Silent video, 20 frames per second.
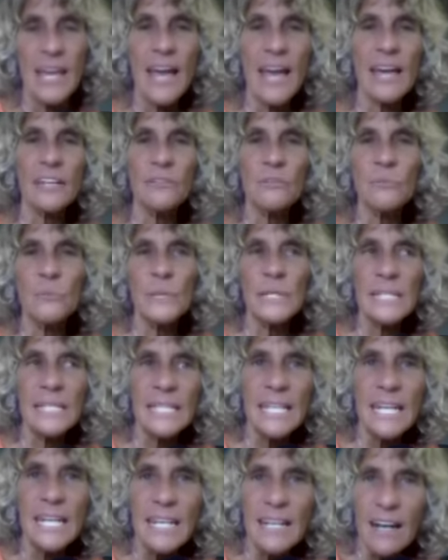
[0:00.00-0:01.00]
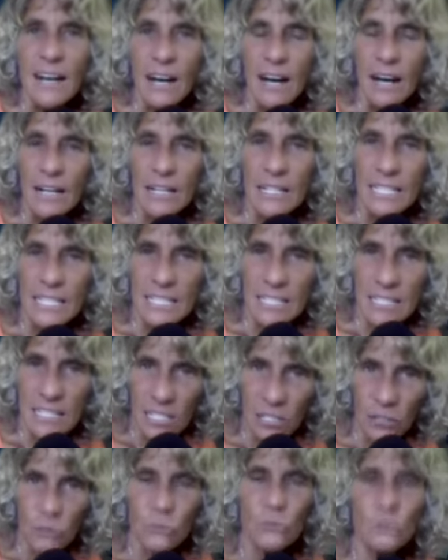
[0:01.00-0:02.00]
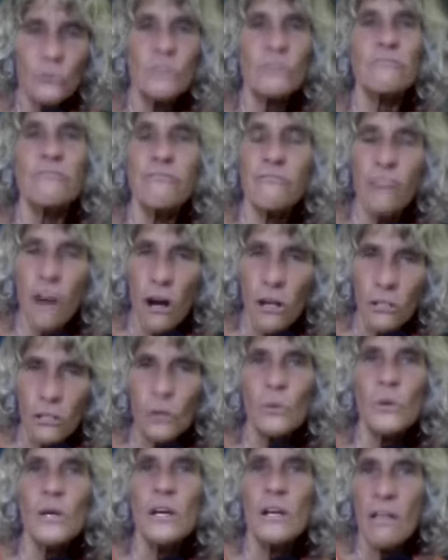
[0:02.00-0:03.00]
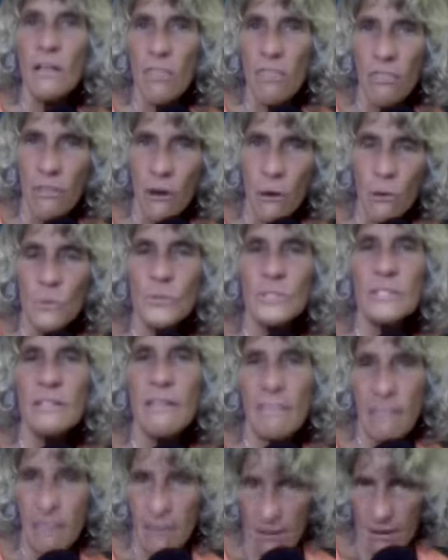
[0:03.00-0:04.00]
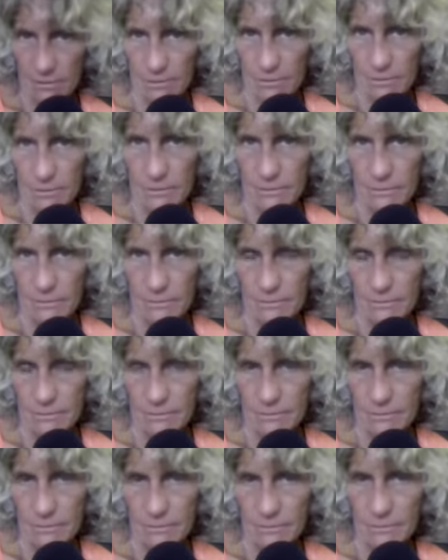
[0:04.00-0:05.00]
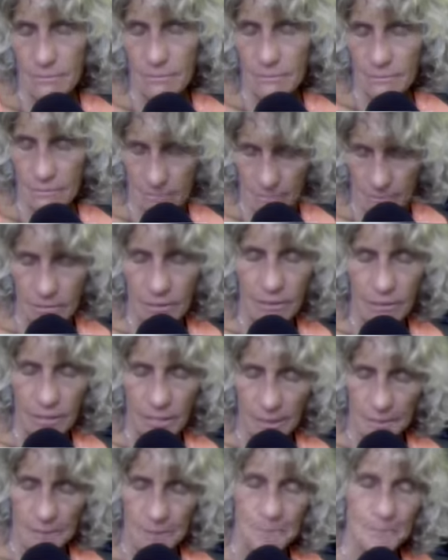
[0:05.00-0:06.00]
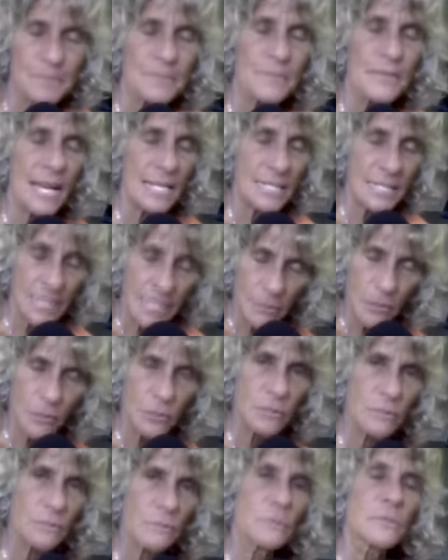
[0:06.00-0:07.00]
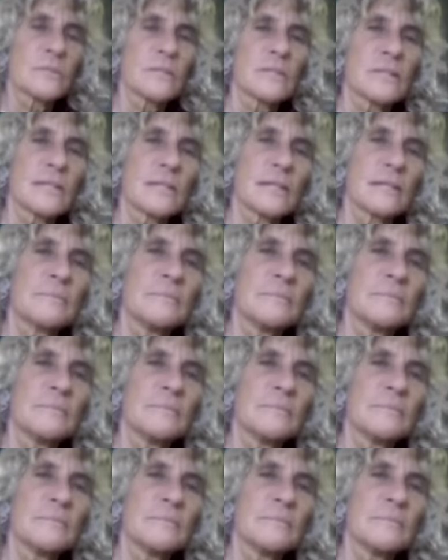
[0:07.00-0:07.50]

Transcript: And we continue to follow those things. Mm-hmm, mm-hmm, mm-hmm. okay, mm-hmm. that's yes. the most important thing.